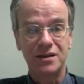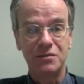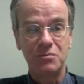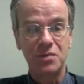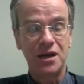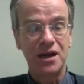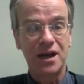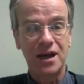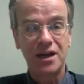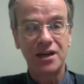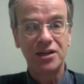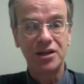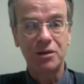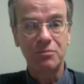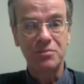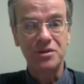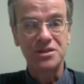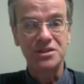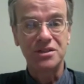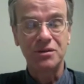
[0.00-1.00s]
being held
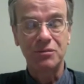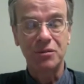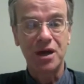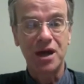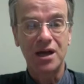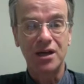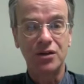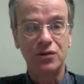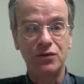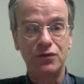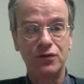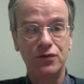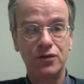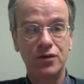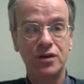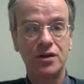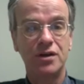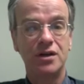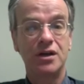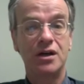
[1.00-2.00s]
up as some kind of
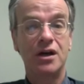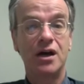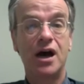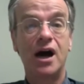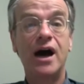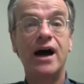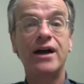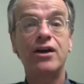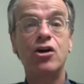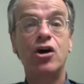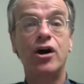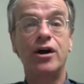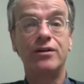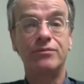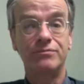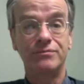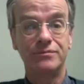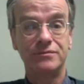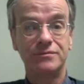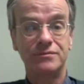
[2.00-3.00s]
icon,
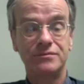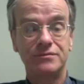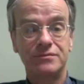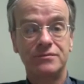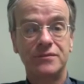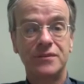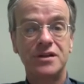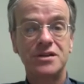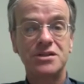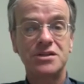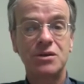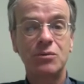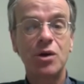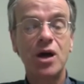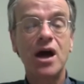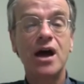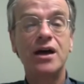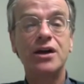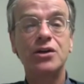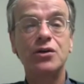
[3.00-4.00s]
some
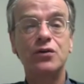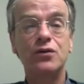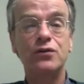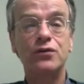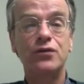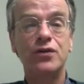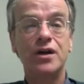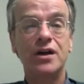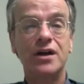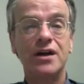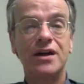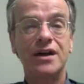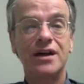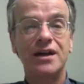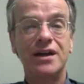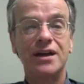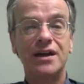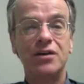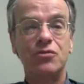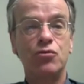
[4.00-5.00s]
kind of
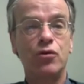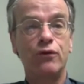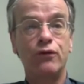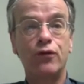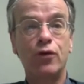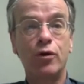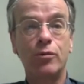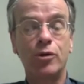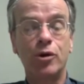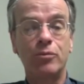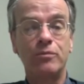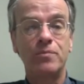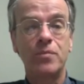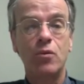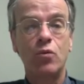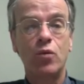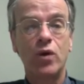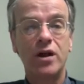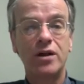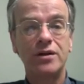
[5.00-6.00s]
reformer?
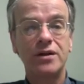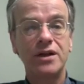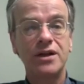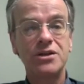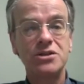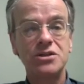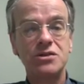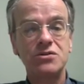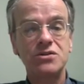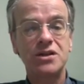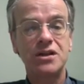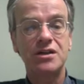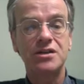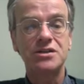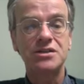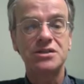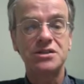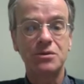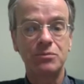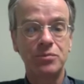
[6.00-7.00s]
Well, he's using a
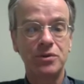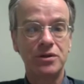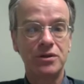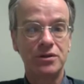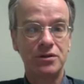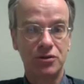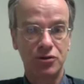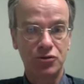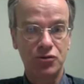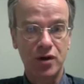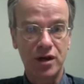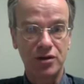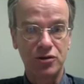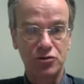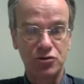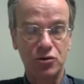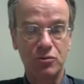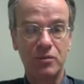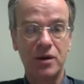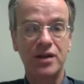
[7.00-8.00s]
simple, tried and
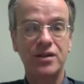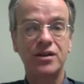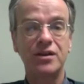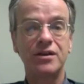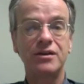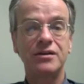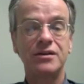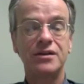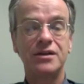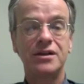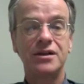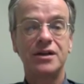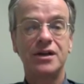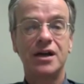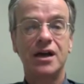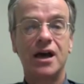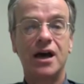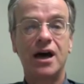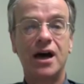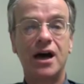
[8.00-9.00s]
true method
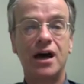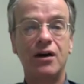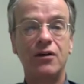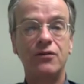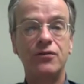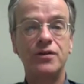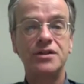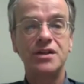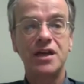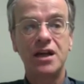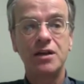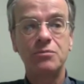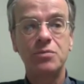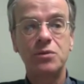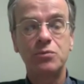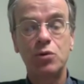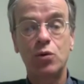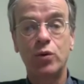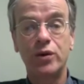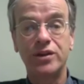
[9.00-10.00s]
of telling
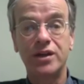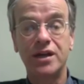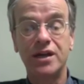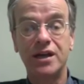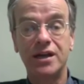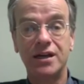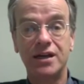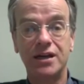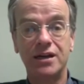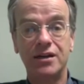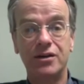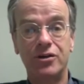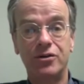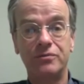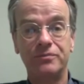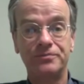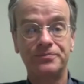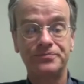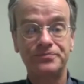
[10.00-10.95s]
people what they need to hear.